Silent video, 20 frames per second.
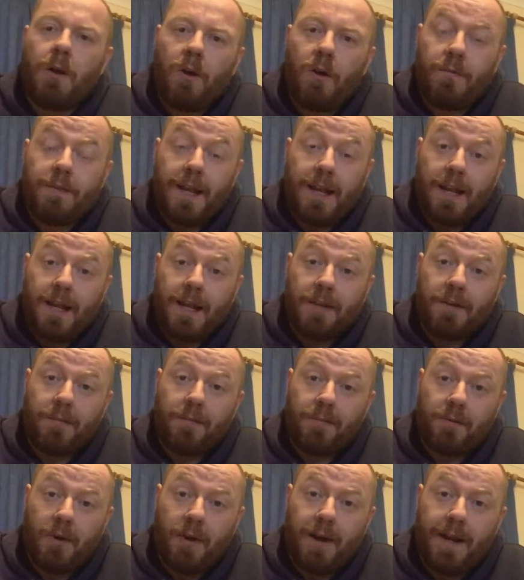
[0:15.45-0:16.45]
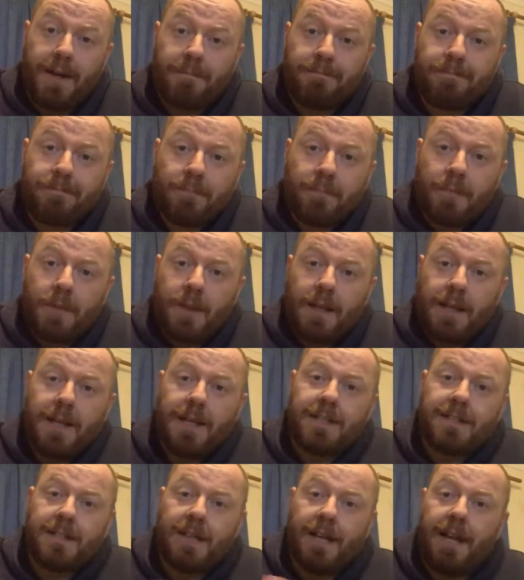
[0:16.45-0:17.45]
of their London Pride.
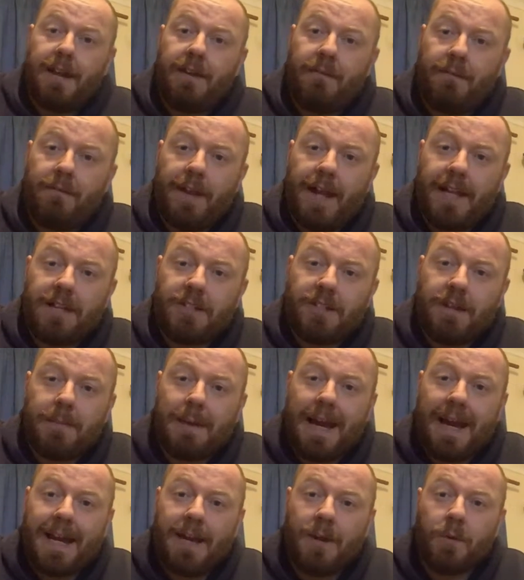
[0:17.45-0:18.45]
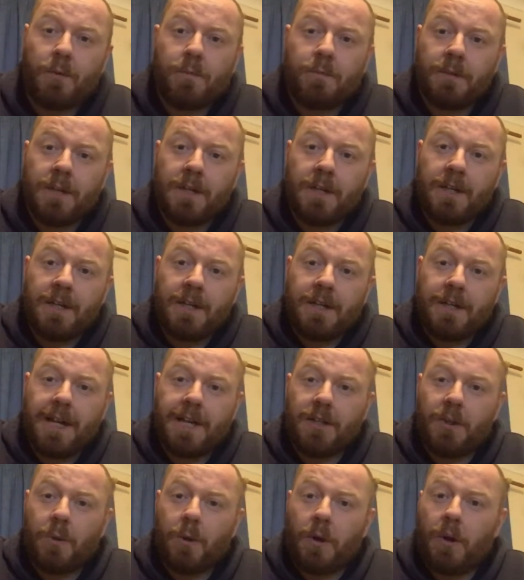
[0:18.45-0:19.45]
It's their flagship ale.
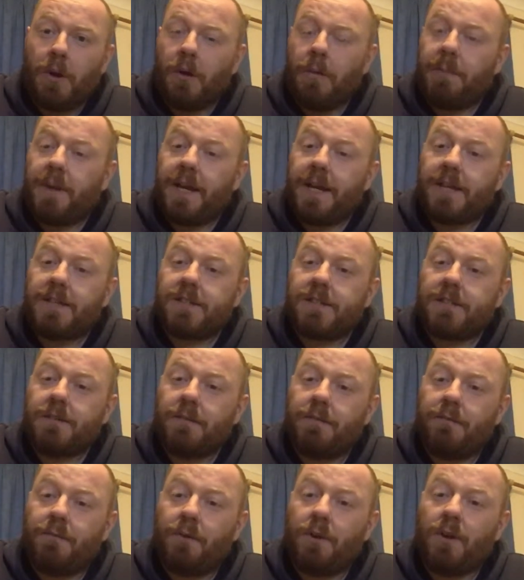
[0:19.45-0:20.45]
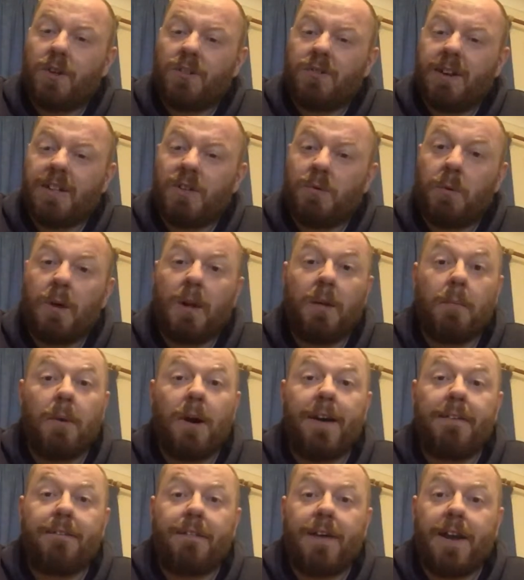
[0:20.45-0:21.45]
They do a lot of beers. Fuller's are actually one of
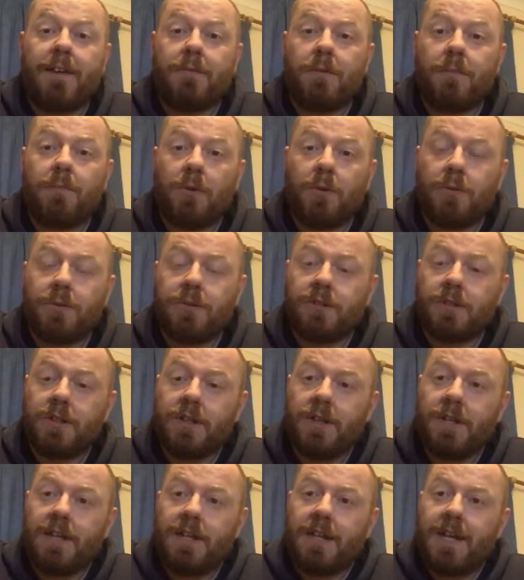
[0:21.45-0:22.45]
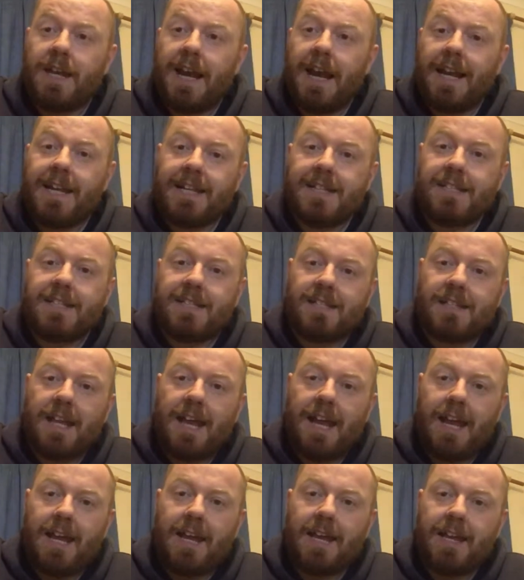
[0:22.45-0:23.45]
my favourite brewers. And this is
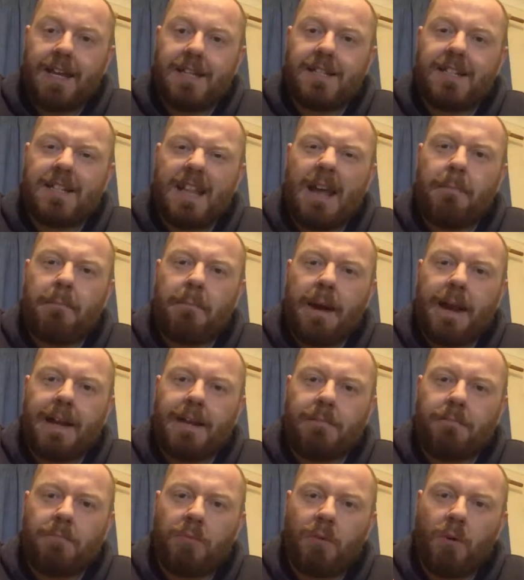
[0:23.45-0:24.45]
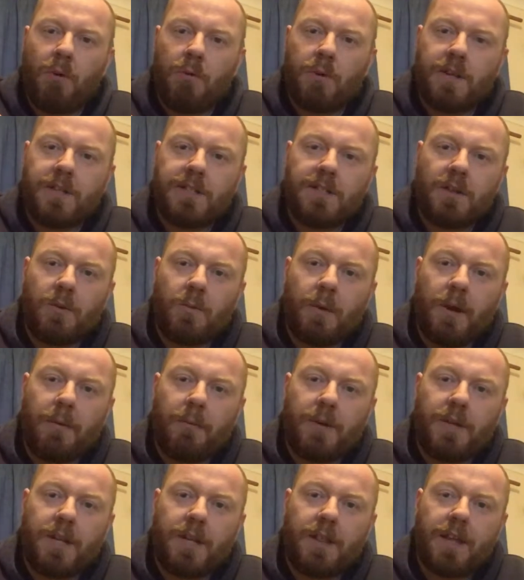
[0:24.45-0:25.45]
their main brew. This is the
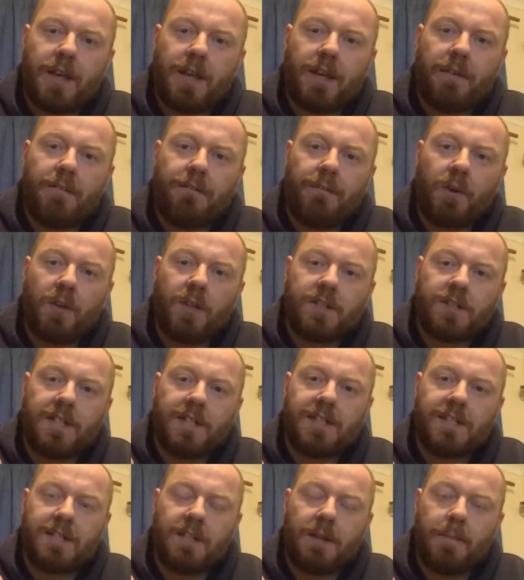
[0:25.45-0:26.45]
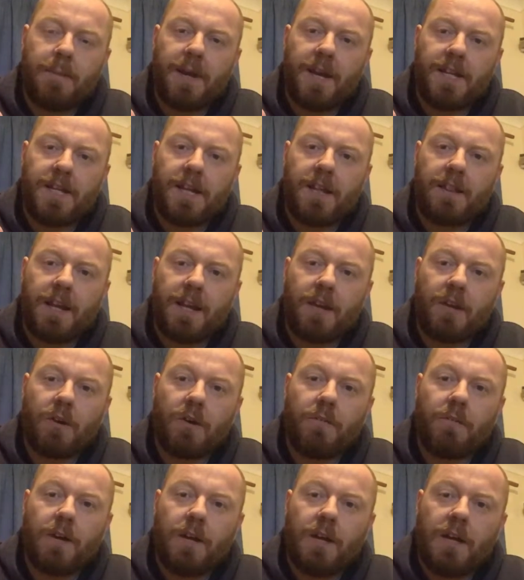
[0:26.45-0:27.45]
one where you think of Fuller's. This is the beer you think
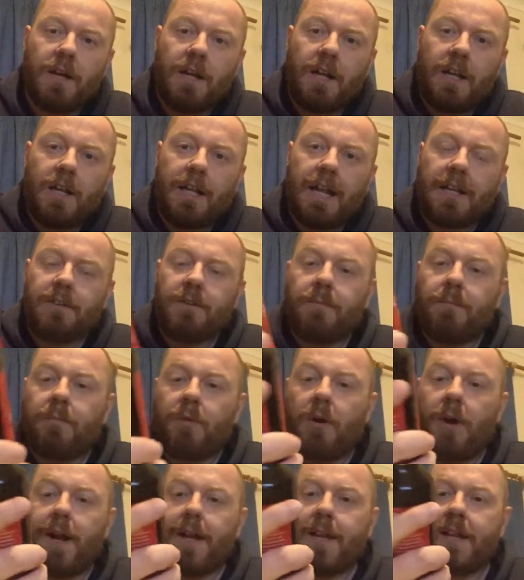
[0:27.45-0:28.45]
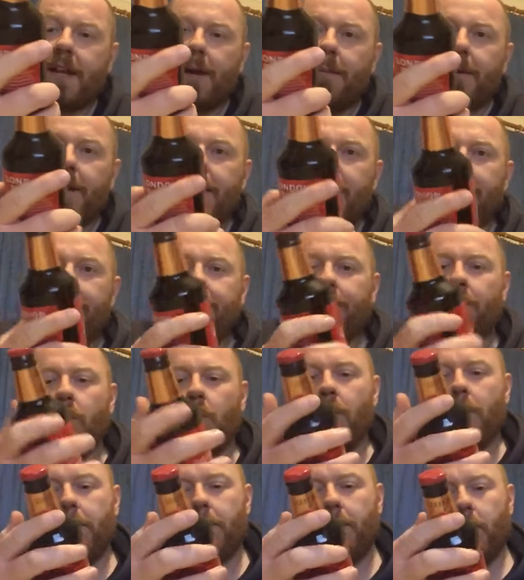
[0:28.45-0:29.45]
of. London Pride, coming in at
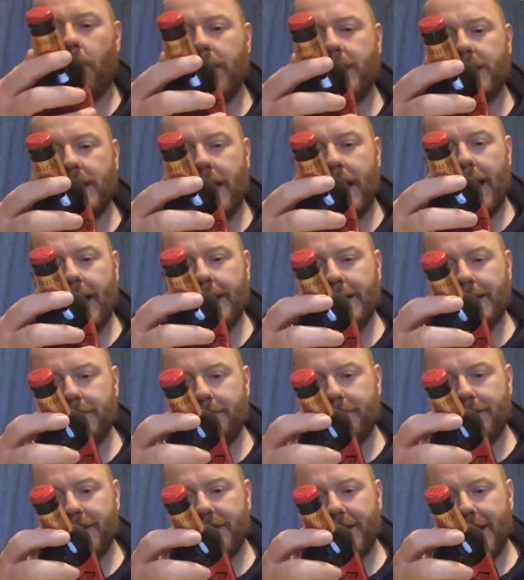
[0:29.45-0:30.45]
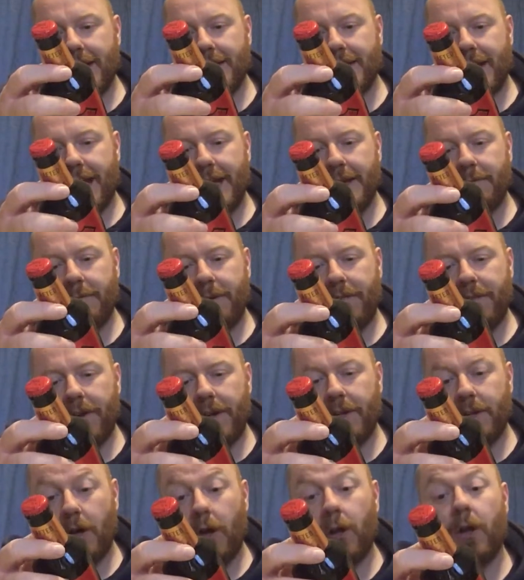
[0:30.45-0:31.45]
4.8%
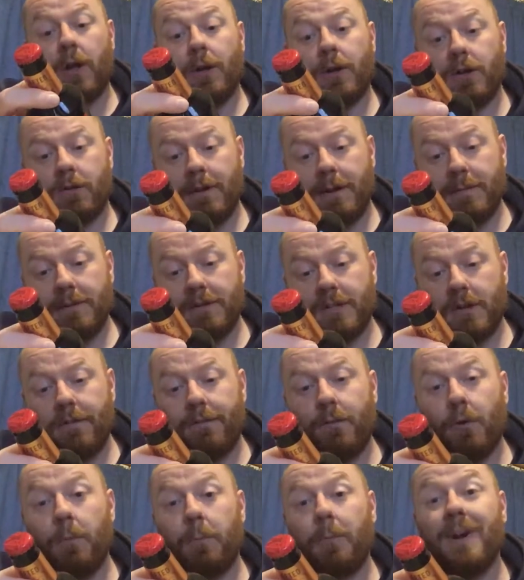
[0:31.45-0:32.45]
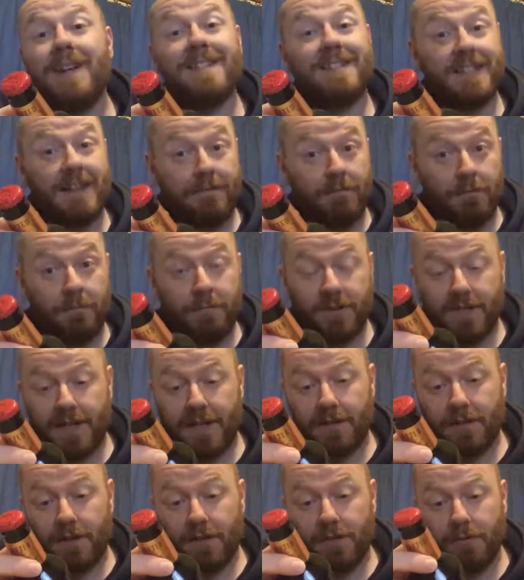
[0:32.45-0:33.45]
ABV. Oh no, correct myself,
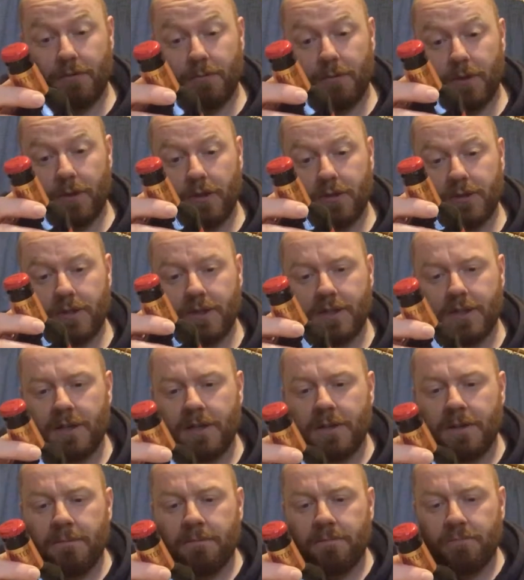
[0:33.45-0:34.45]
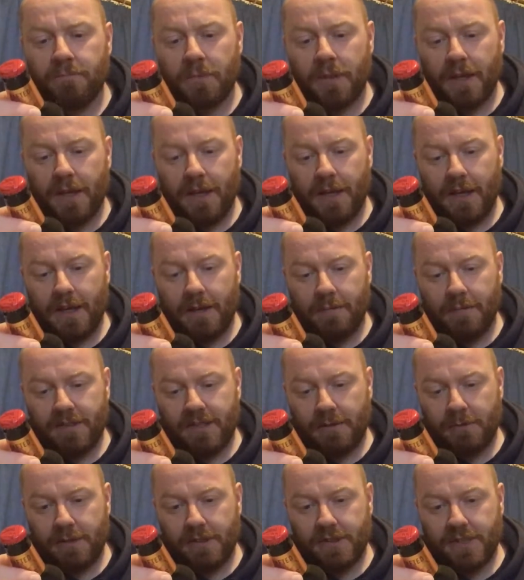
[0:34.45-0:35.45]
4.7%, I do apologise. Let's
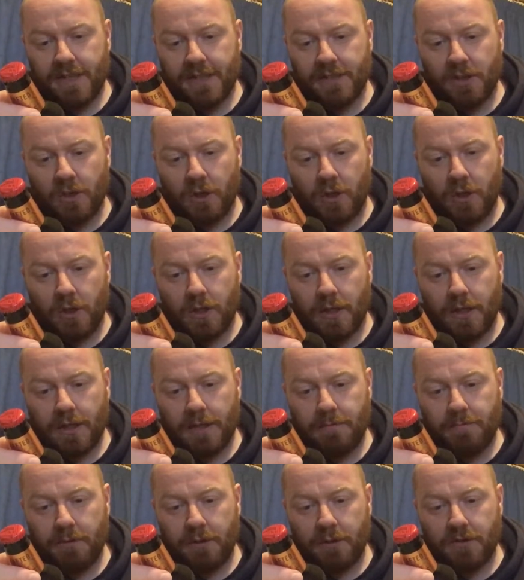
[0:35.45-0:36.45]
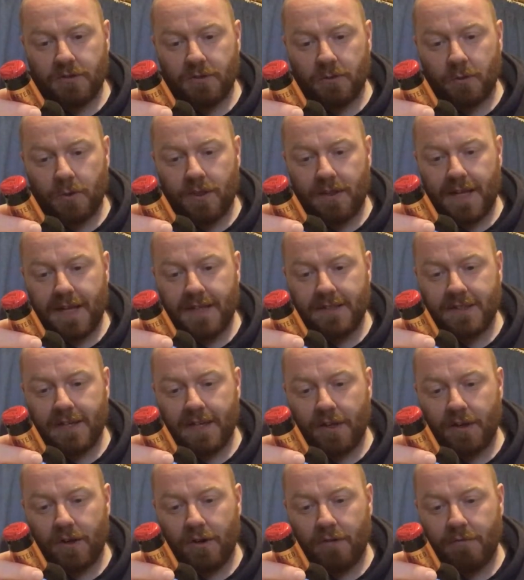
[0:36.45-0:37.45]
see what it says on the bottle.
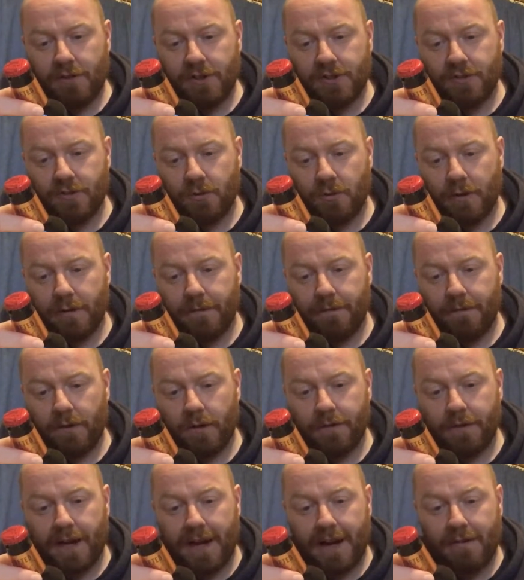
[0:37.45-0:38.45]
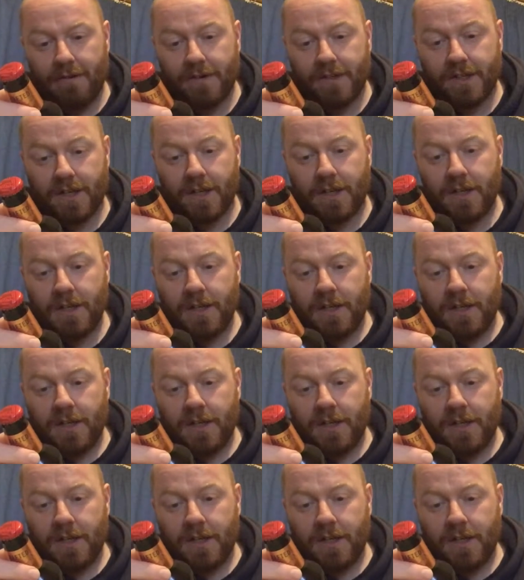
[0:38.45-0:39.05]
Authentic, original and full of character.